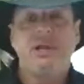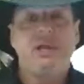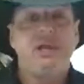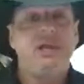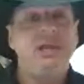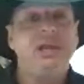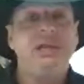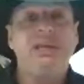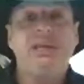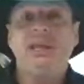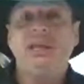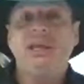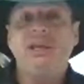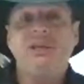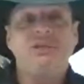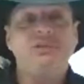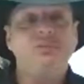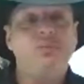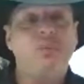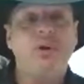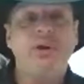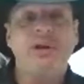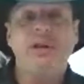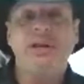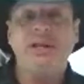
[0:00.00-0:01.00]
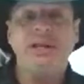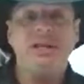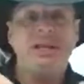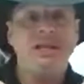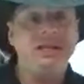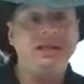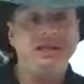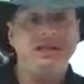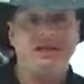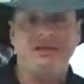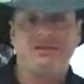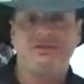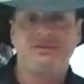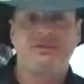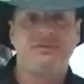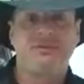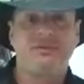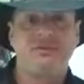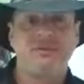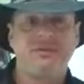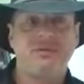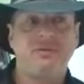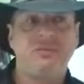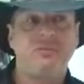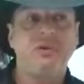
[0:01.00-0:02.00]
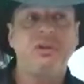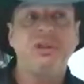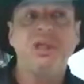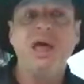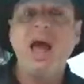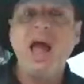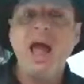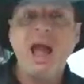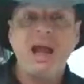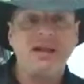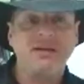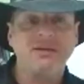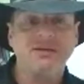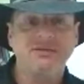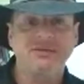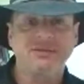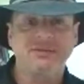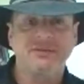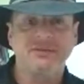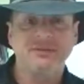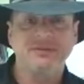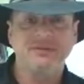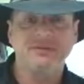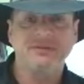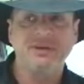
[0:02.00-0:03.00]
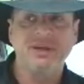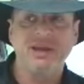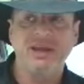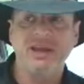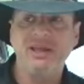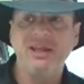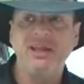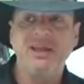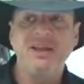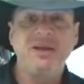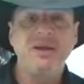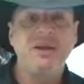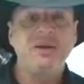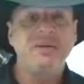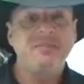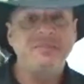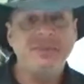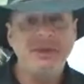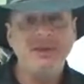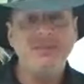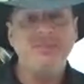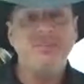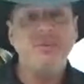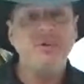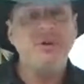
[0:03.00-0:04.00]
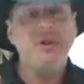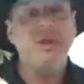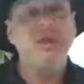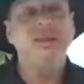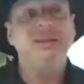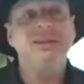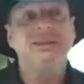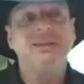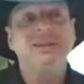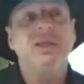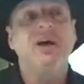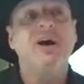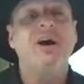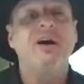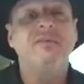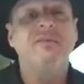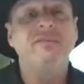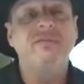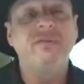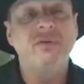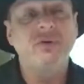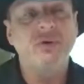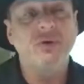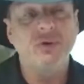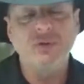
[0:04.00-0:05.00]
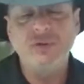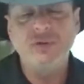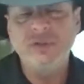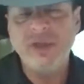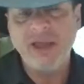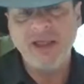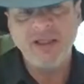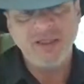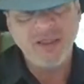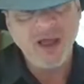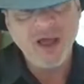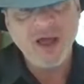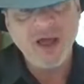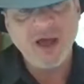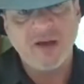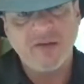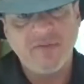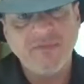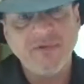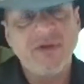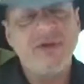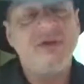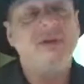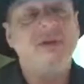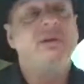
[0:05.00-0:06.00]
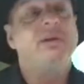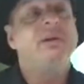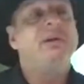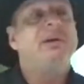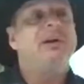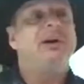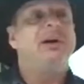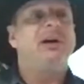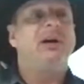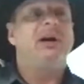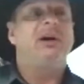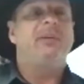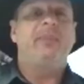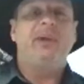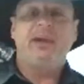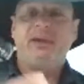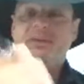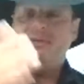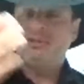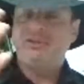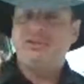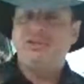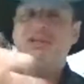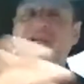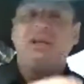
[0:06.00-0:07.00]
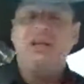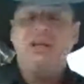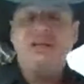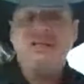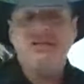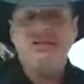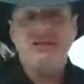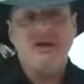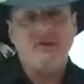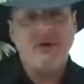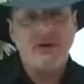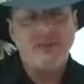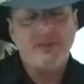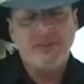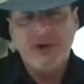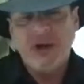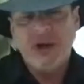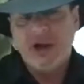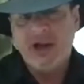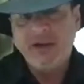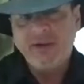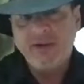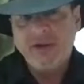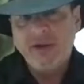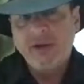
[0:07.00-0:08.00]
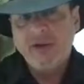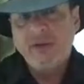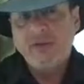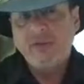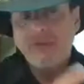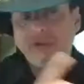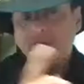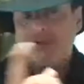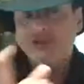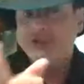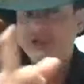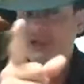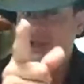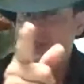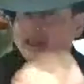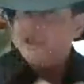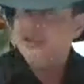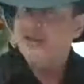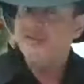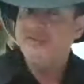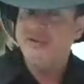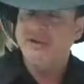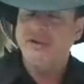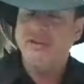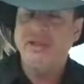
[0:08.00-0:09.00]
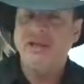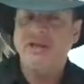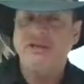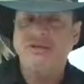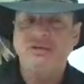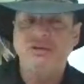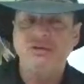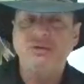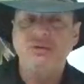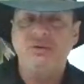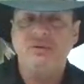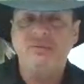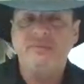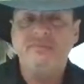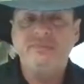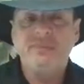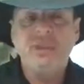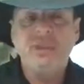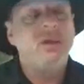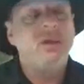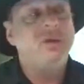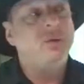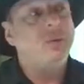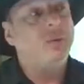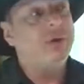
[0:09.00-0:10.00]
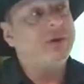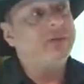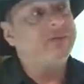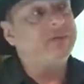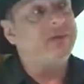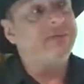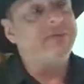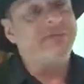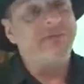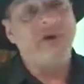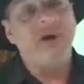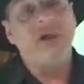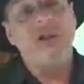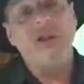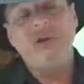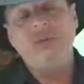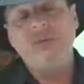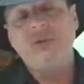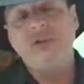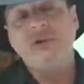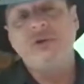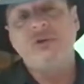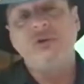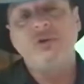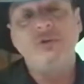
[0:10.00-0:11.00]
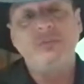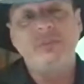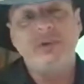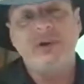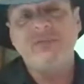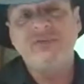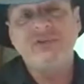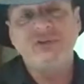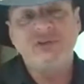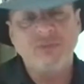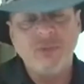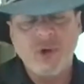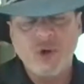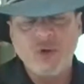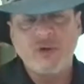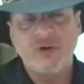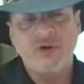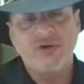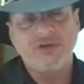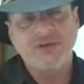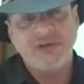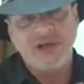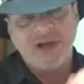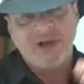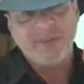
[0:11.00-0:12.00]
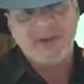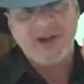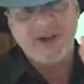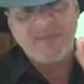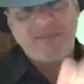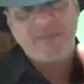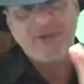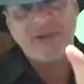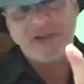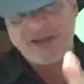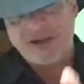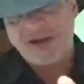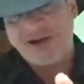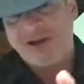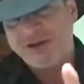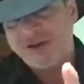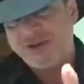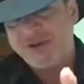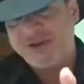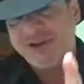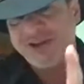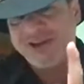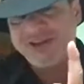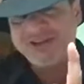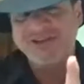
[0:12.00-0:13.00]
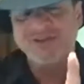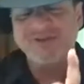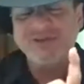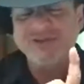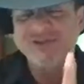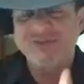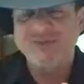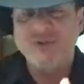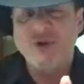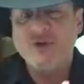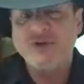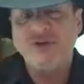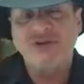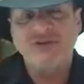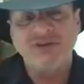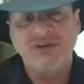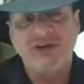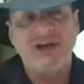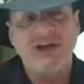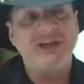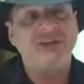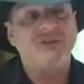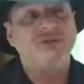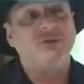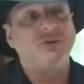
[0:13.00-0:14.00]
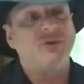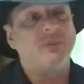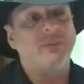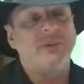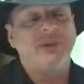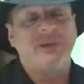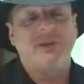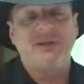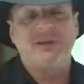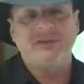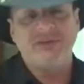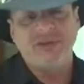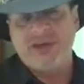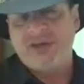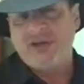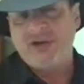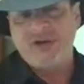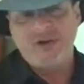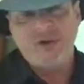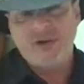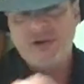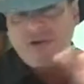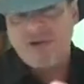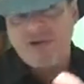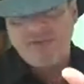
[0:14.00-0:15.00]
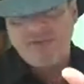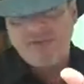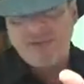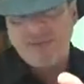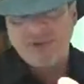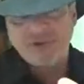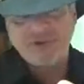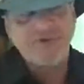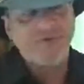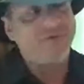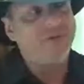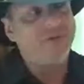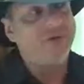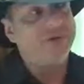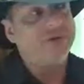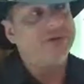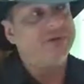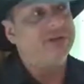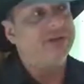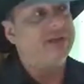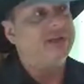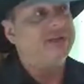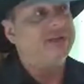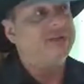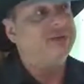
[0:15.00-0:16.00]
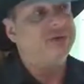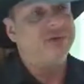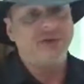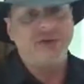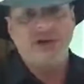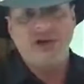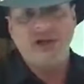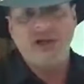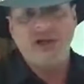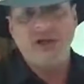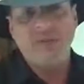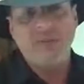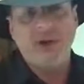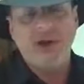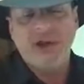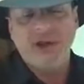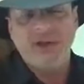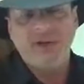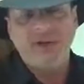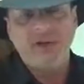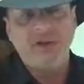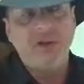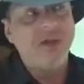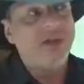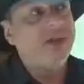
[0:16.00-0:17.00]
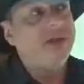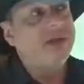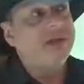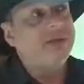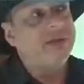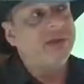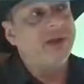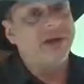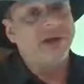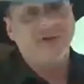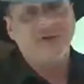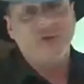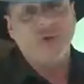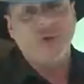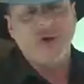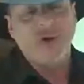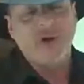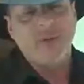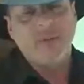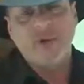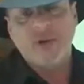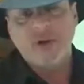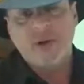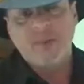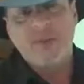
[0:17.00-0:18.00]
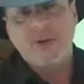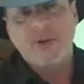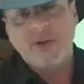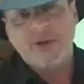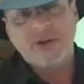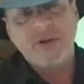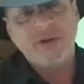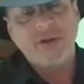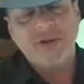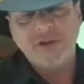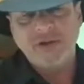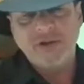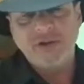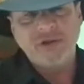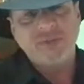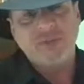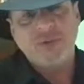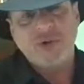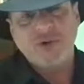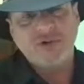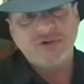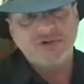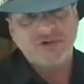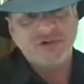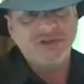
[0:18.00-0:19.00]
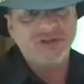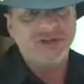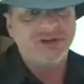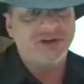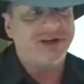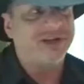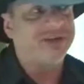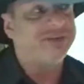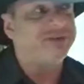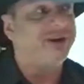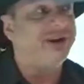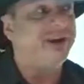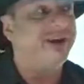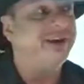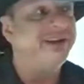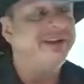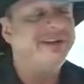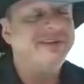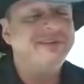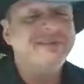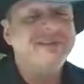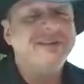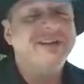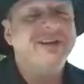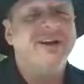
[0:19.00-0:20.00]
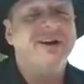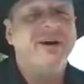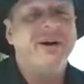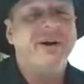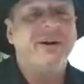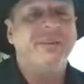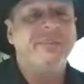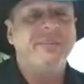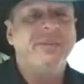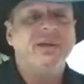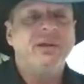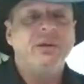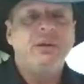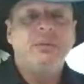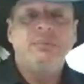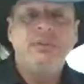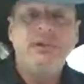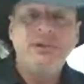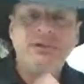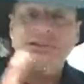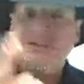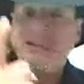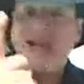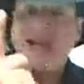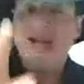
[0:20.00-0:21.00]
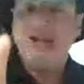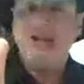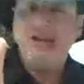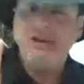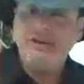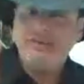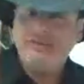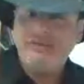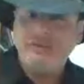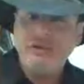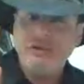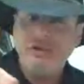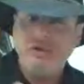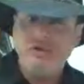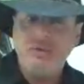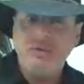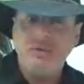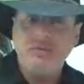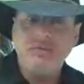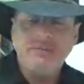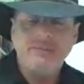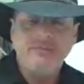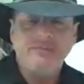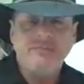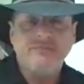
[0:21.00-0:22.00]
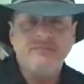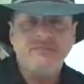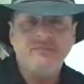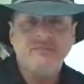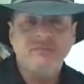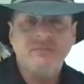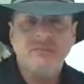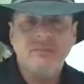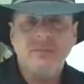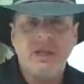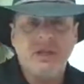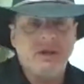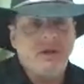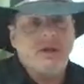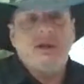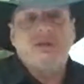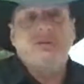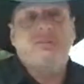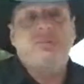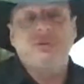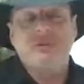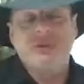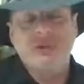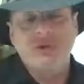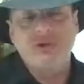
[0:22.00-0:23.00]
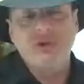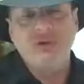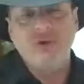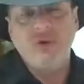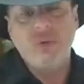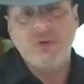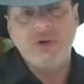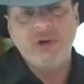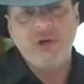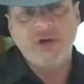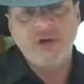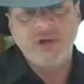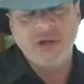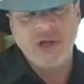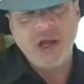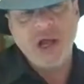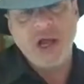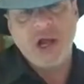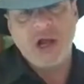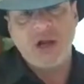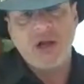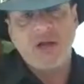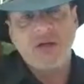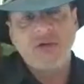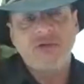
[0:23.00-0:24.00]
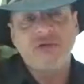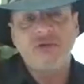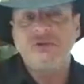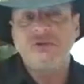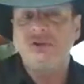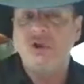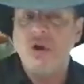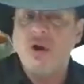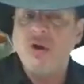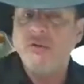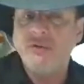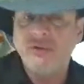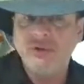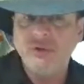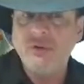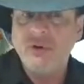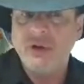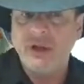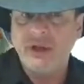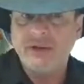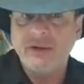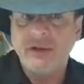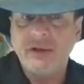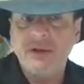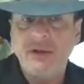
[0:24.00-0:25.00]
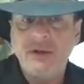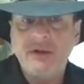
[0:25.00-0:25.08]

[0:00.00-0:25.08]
It is what it is. Relax. Okay. People can love who they love, and see connection that way. But there's the negative end of that too. What if they fall in with a group of smokers? Now, I'm not picking on you guys that were smokers in high school, because I know I have a bunch of friends that did that too. You hung out behind the auditorium or up on the hill and you smoked your cigarettes, right? But it's not good for you. And you're not supposed to do it when you're young. So don't do it.